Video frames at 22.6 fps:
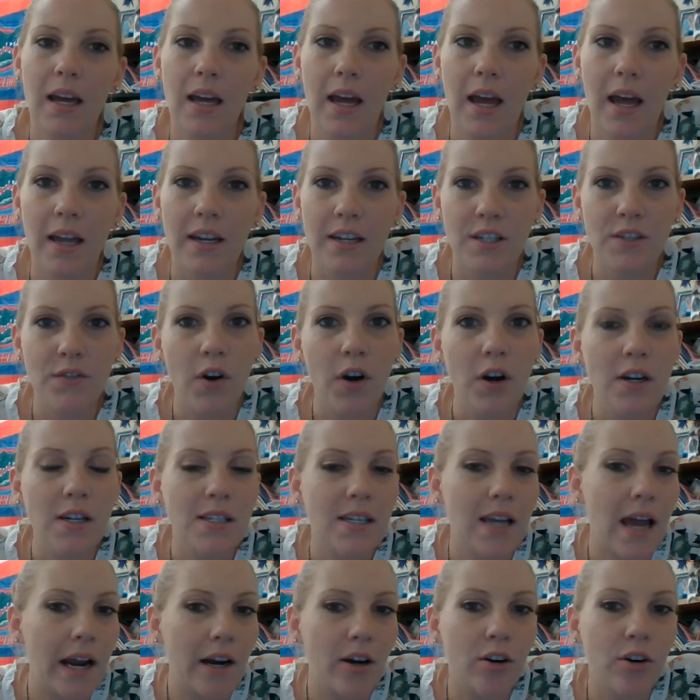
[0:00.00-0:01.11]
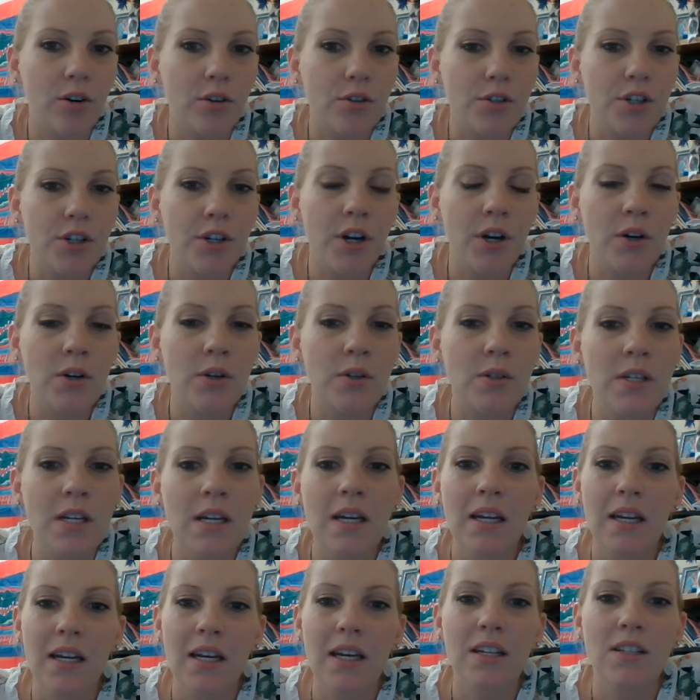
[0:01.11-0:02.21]
and as far as agriculture goes,
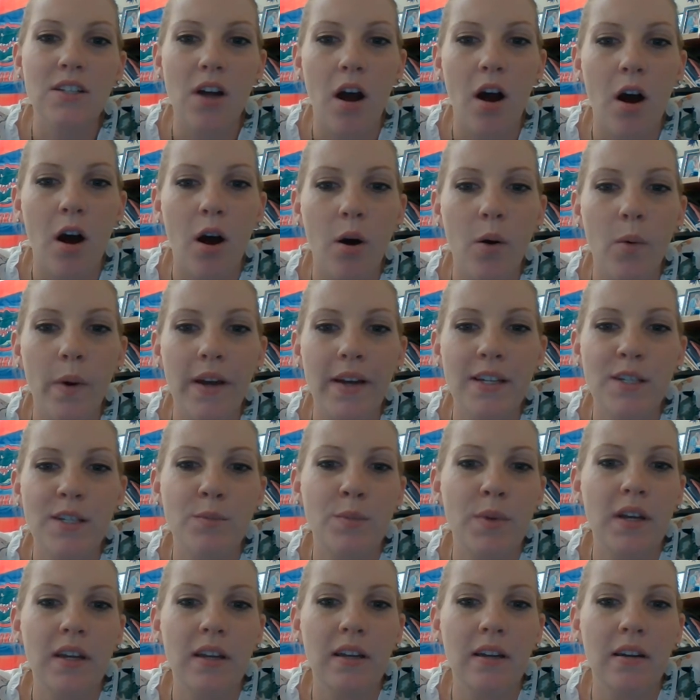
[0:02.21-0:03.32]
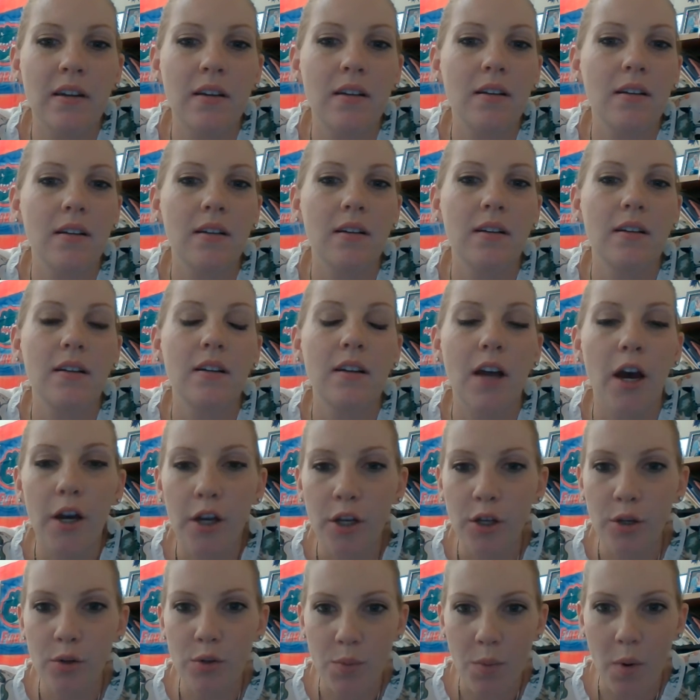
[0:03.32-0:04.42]
it's always been a
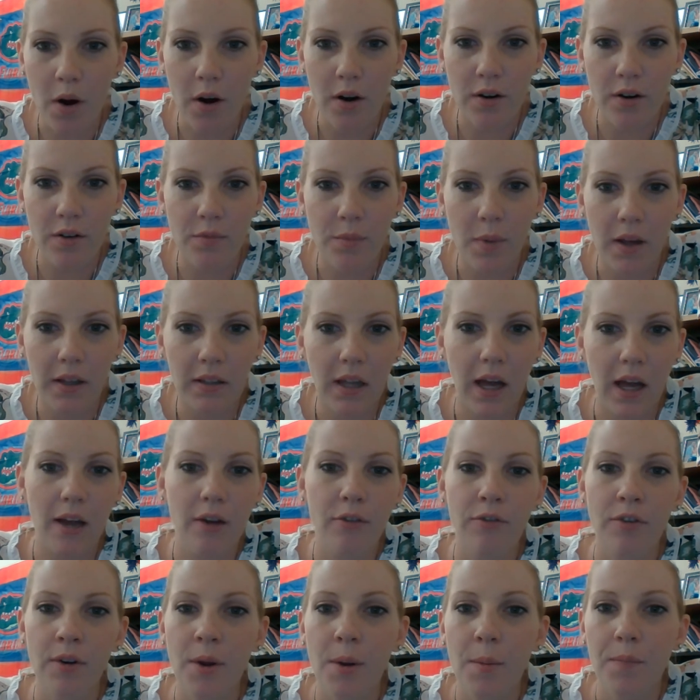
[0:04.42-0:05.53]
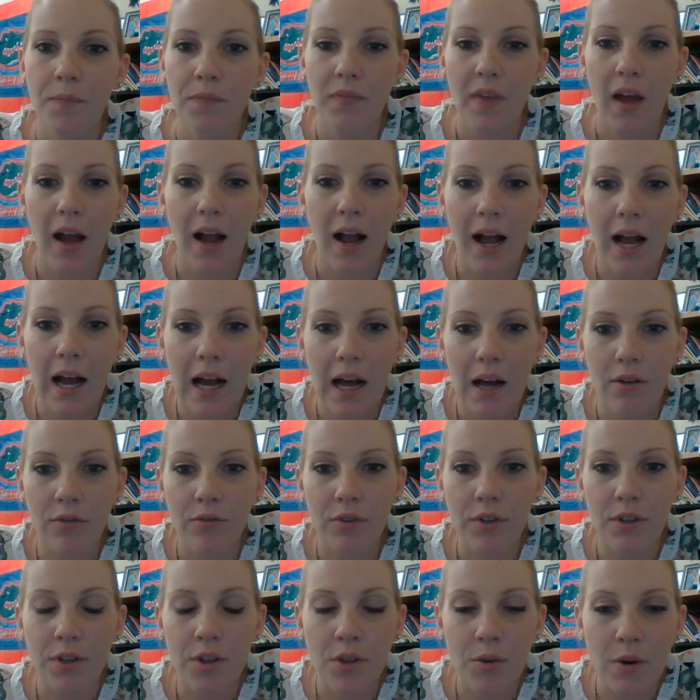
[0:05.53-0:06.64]
huge part of my life. I have
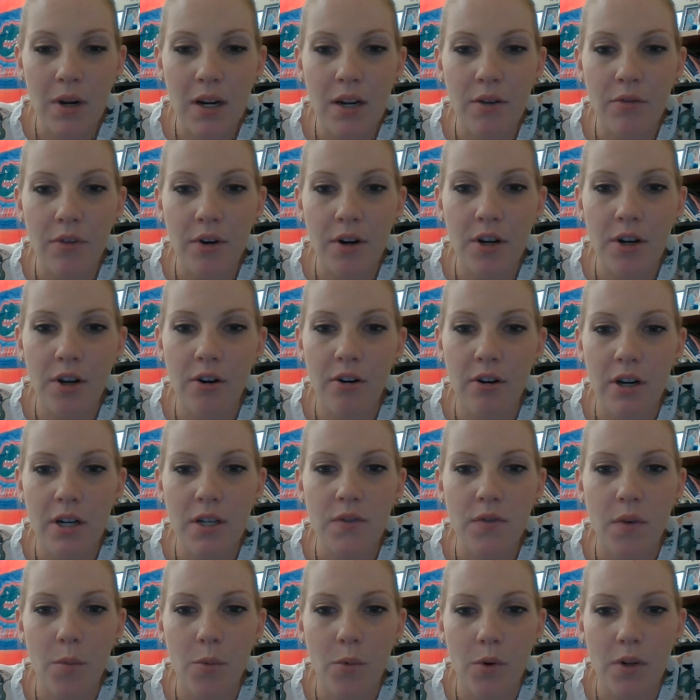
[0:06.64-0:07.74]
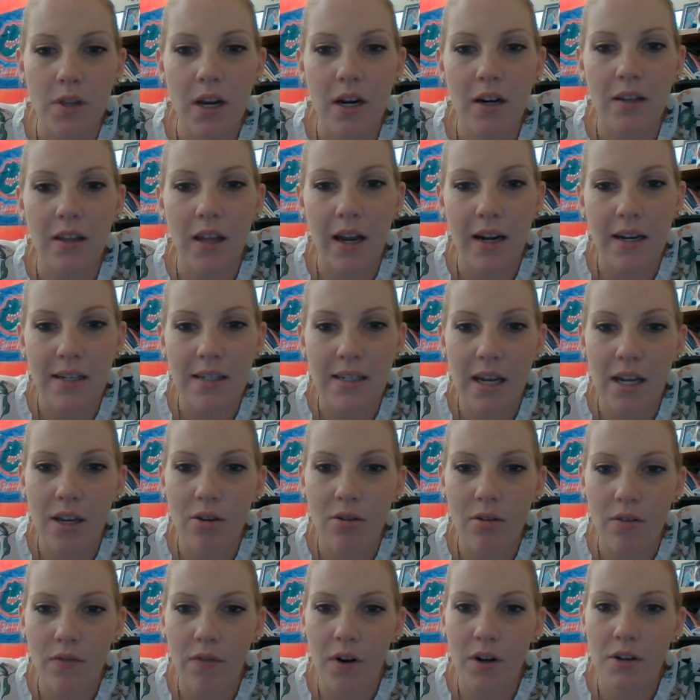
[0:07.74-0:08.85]
3 different degrees from North Carolina State
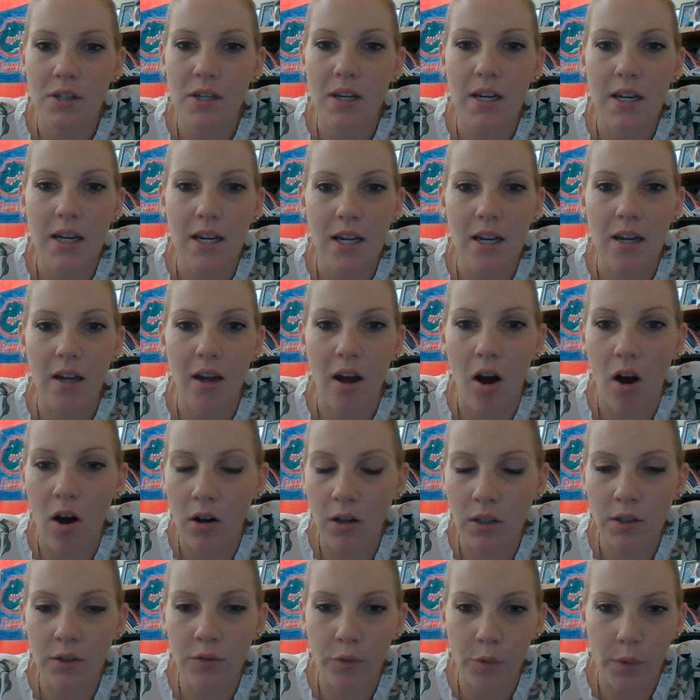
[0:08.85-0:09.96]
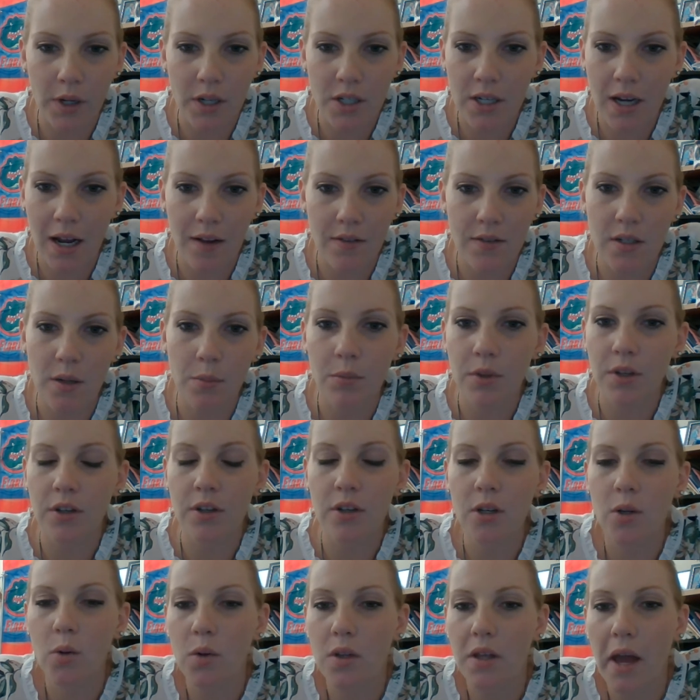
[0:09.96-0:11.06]
University, all of which have something to
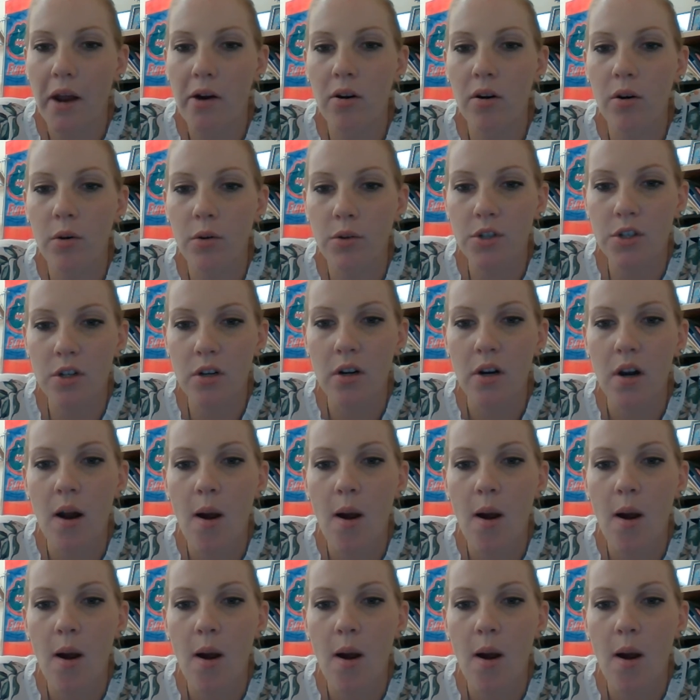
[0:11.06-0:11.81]
do with agriculture.